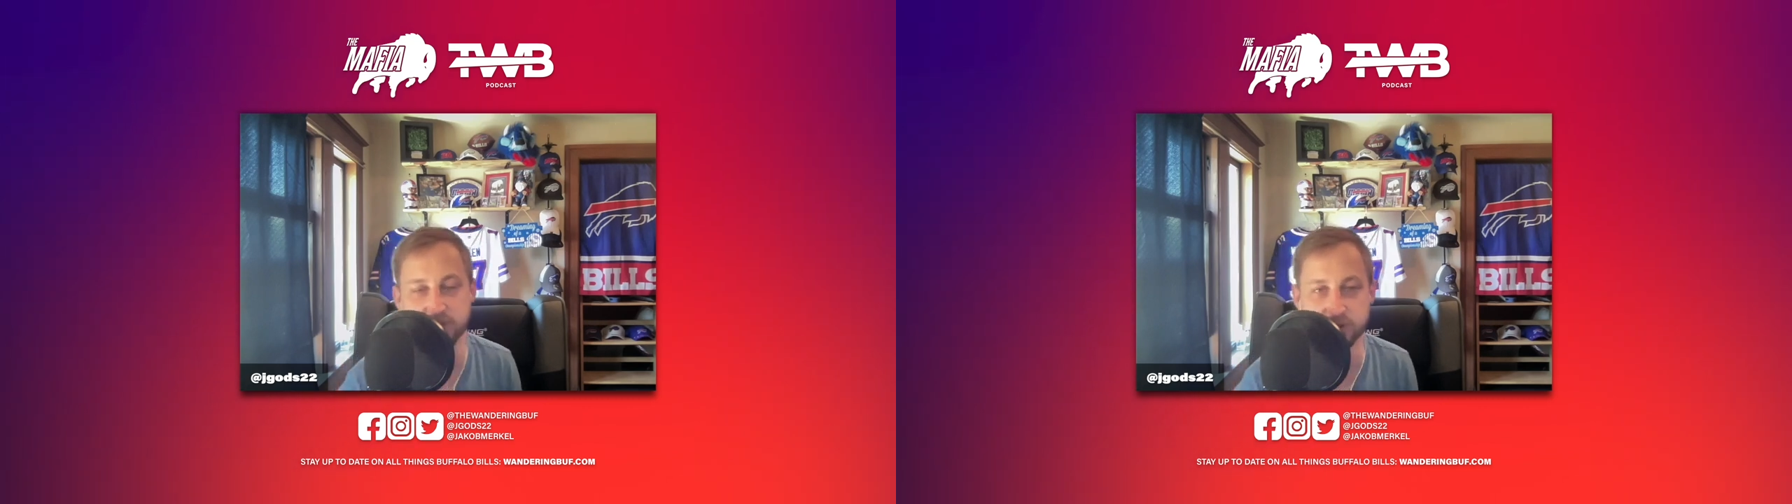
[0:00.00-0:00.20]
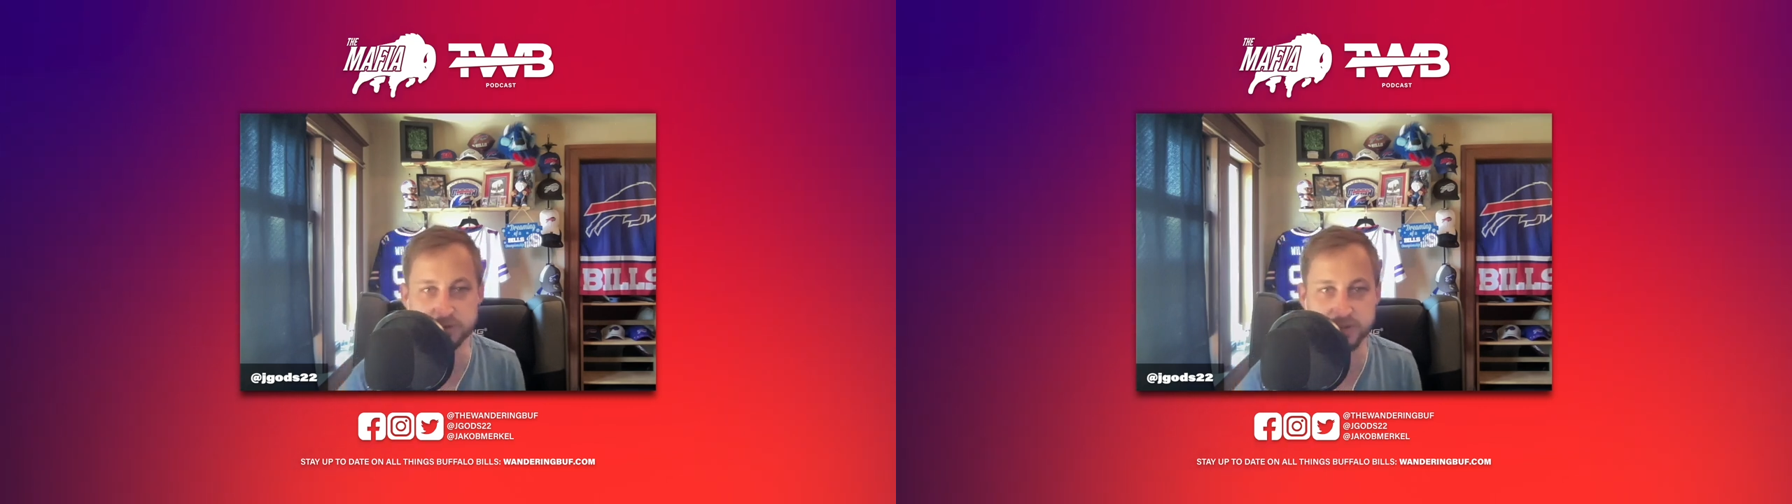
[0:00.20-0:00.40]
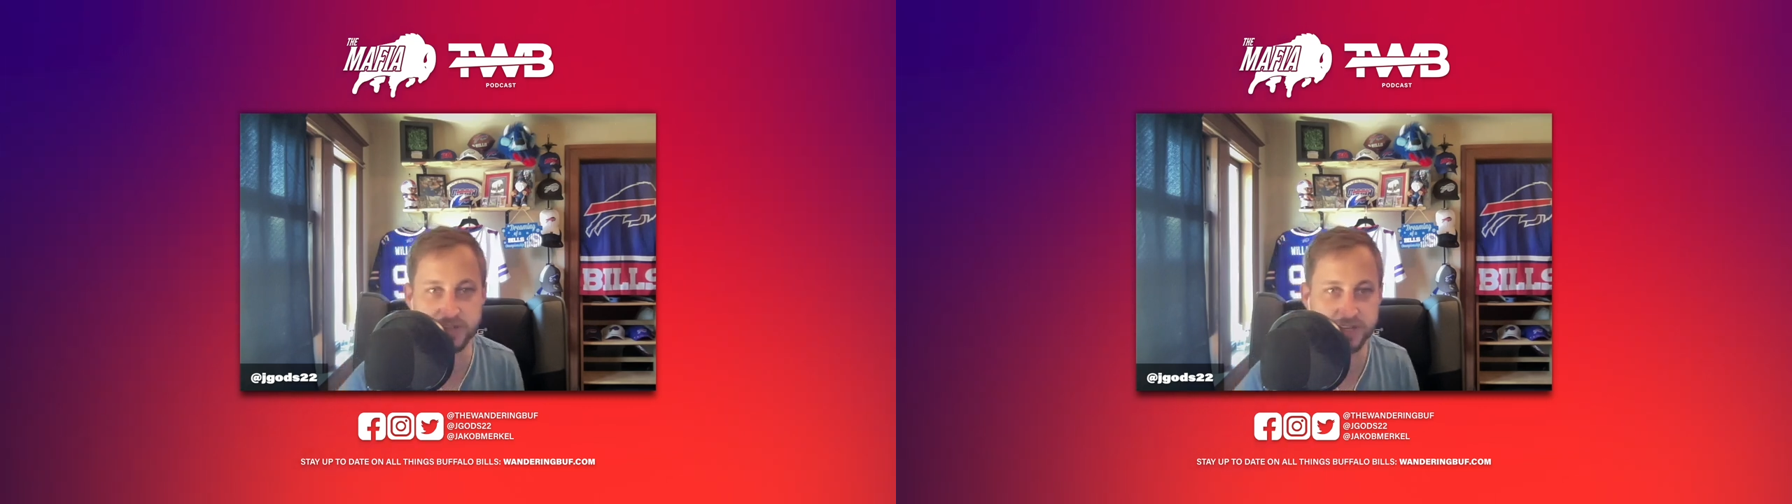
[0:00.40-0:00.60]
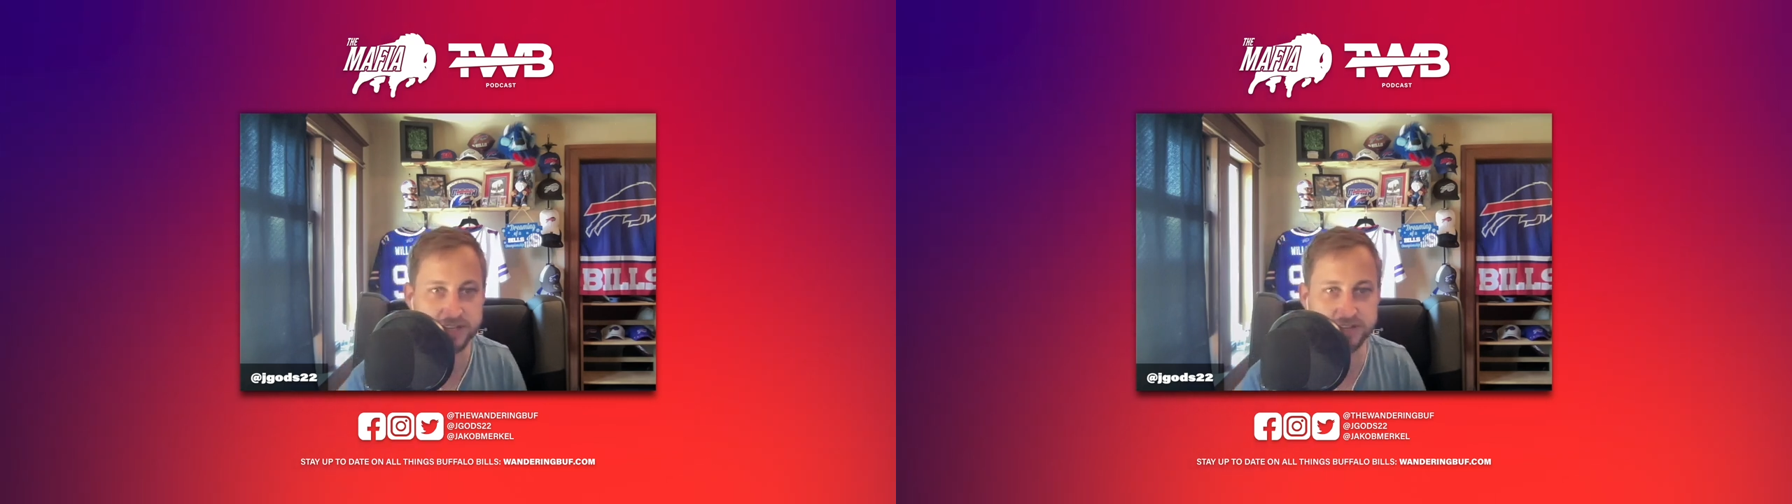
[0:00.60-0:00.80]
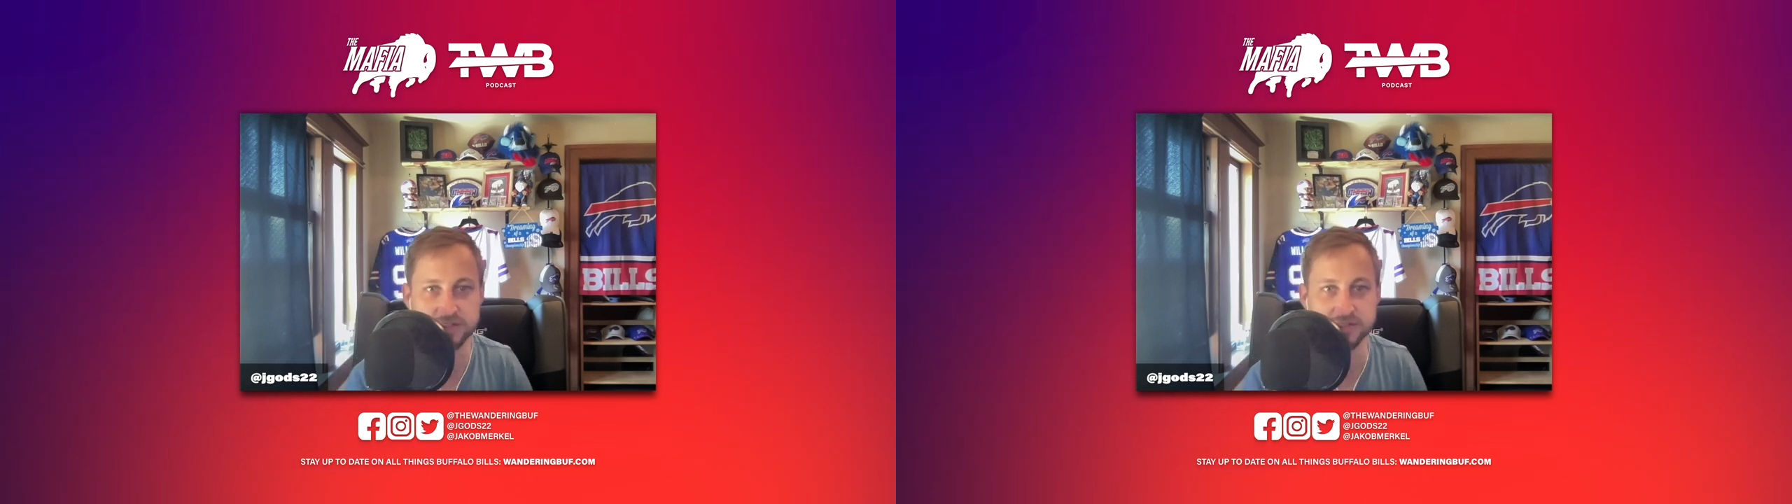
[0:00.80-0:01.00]
the
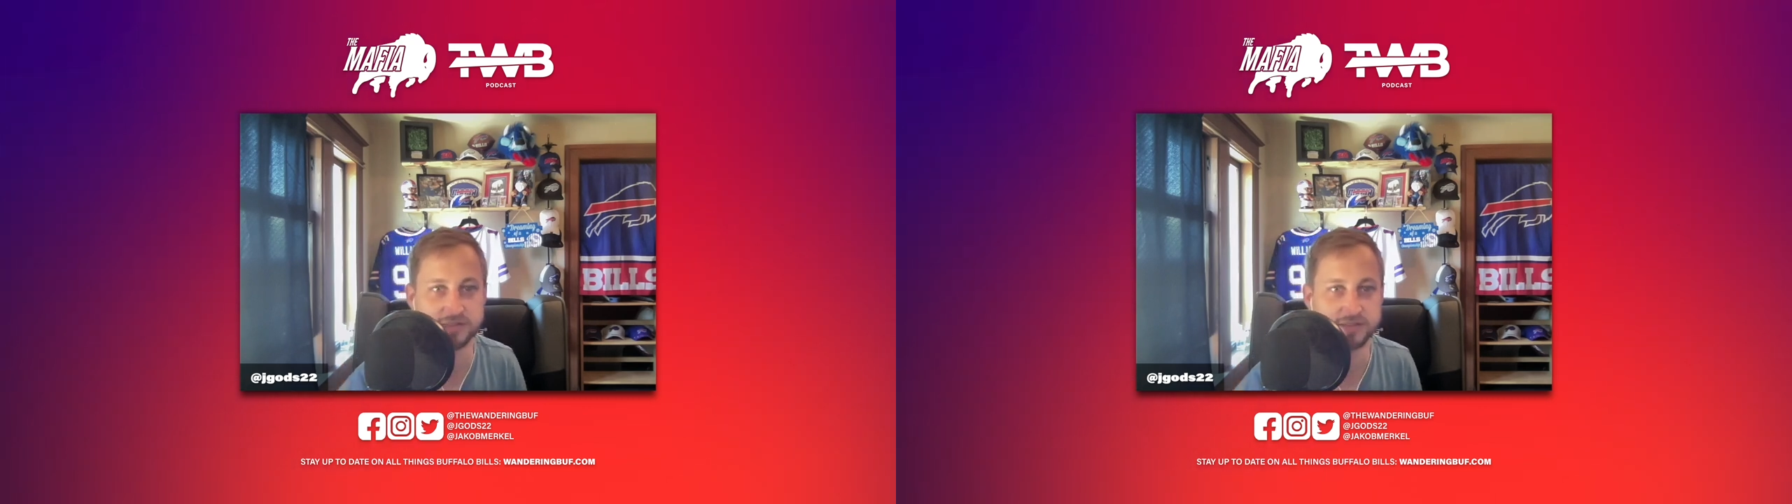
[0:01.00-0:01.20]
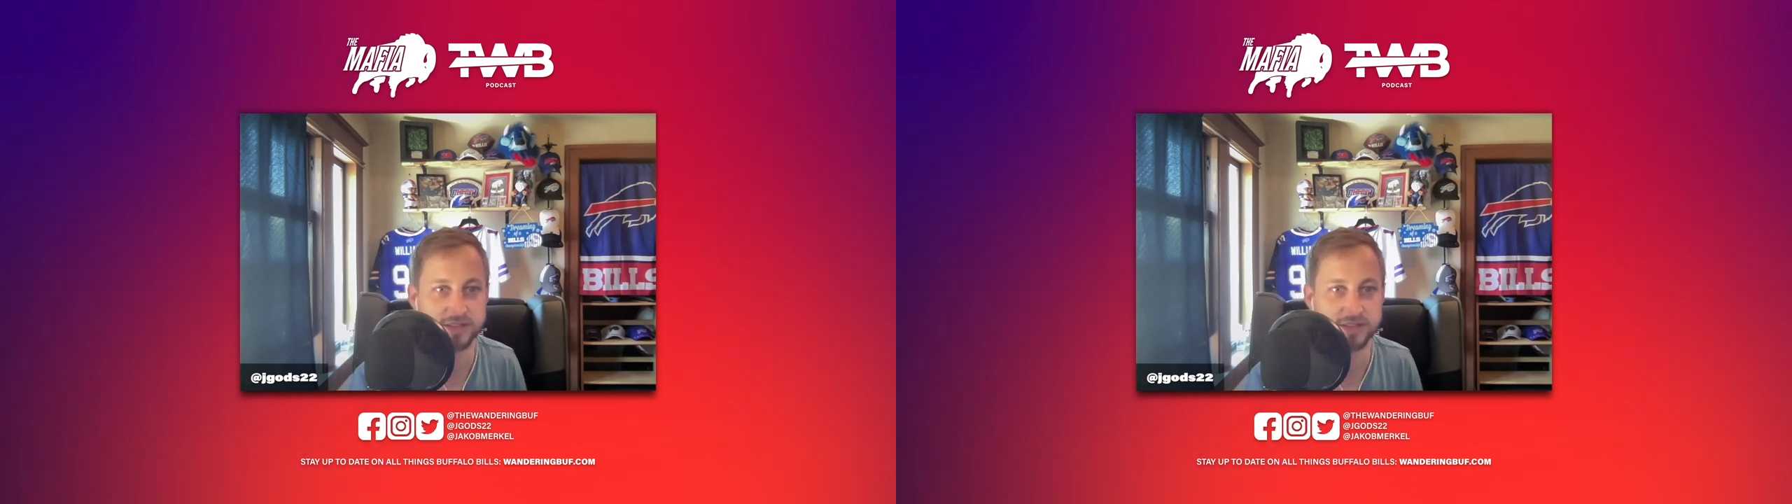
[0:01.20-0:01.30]
OTAs.